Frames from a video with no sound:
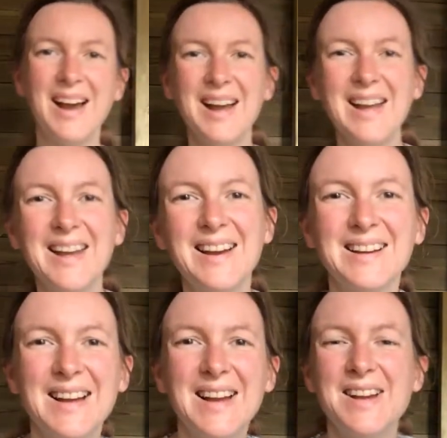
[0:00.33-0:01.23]
Hi.
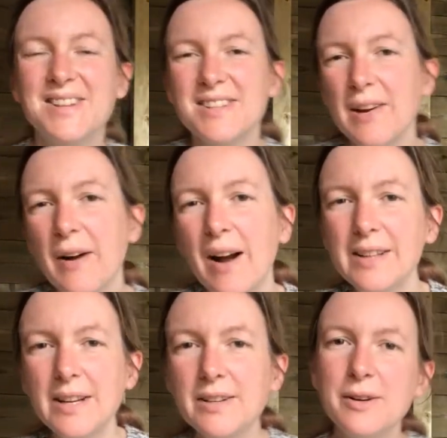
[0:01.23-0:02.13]
So I
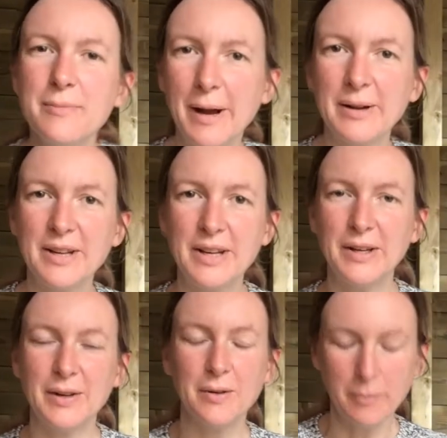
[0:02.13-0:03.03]
don't know about
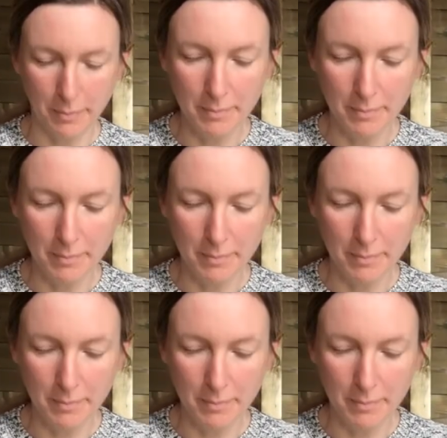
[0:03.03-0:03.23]
you,